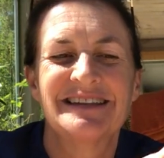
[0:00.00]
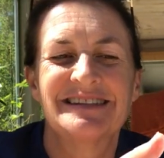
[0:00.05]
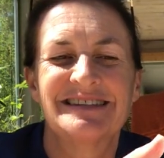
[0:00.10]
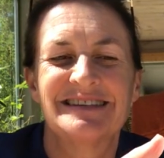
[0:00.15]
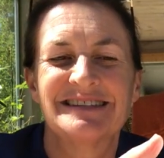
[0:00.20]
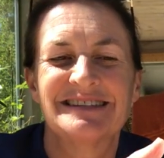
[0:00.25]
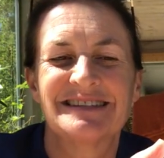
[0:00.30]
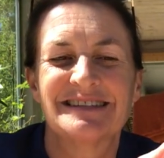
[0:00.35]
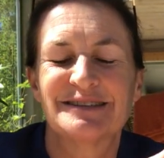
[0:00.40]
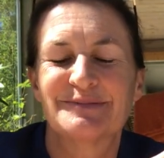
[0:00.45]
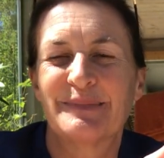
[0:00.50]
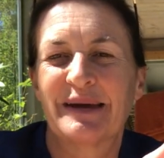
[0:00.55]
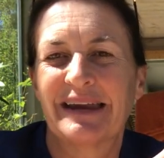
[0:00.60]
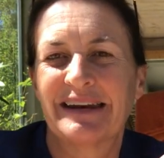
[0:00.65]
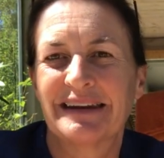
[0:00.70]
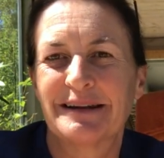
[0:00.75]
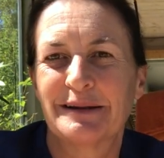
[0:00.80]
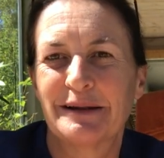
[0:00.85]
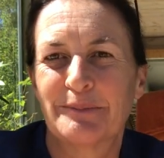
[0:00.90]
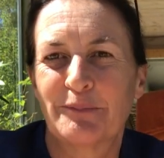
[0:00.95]
This is
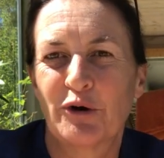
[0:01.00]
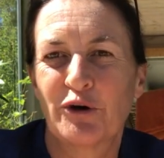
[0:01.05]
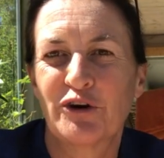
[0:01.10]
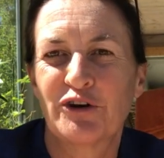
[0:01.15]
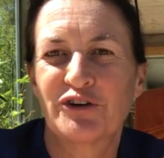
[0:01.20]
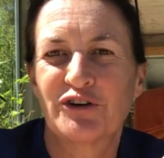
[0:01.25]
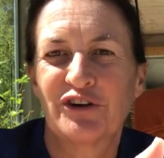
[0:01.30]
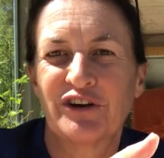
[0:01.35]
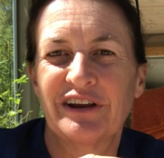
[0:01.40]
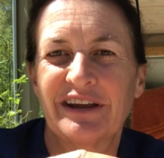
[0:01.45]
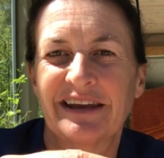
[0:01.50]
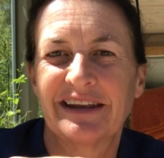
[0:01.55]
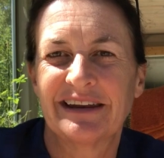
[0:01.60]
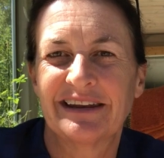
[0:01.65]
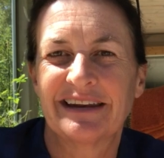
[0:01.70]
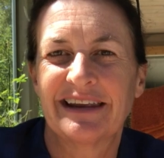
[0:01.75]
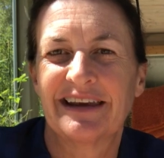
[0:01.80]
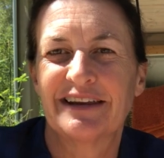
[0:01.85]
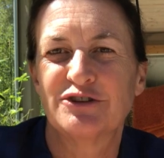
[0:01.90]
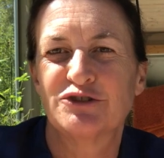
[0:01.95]
made in a laboratory and
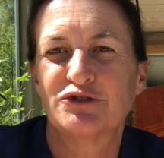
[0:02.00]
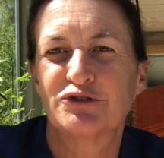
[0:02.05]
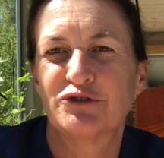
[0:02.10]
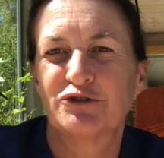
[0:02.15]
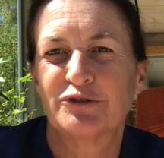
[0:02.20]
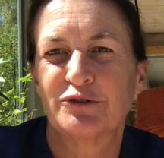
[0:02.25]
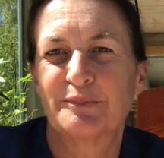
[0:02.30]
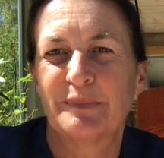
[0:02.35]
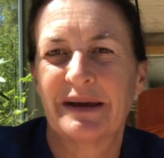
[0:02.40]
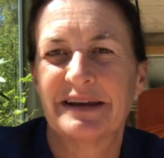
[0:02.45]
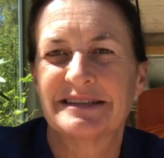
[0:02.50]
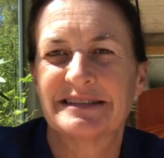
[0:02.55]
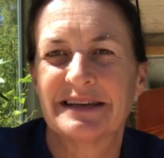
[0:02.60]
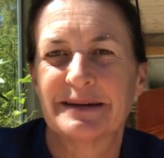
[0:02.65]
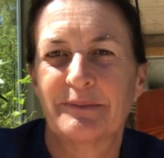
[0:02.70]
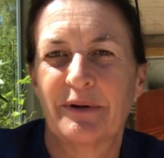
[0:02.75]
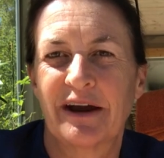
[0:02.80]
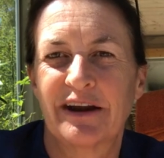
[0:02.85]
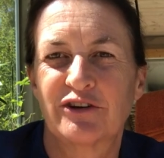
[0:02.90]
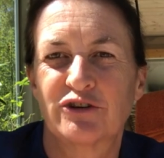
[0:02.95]
it has your
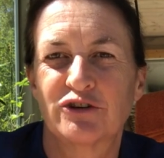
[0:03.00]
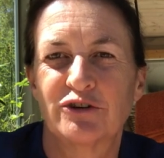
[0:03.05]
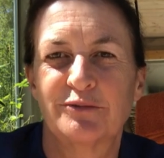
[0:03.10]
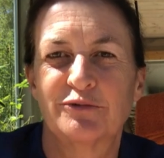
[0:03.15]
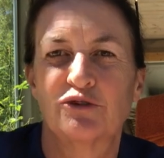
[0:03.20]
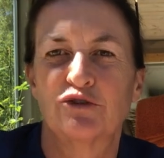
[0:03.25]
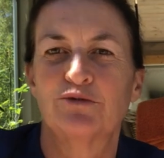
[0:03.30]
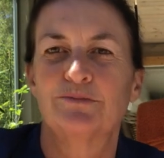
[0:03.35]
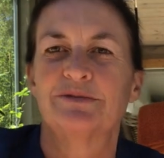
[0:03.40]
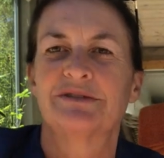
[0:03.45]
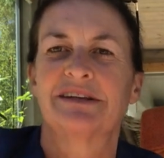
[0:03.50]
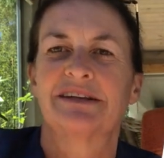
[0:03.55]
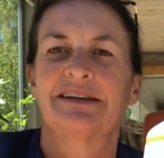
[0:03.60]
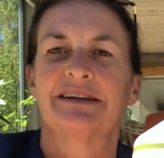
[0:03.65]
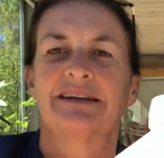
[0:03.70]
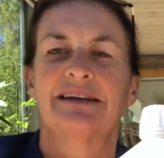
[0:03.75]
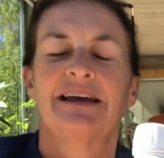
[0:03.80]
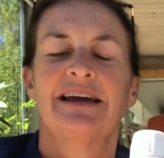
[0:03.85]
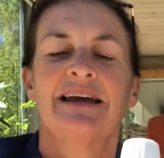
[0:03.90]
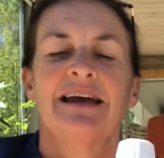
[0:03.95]
basic microbe groups in
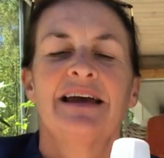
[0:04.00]
it.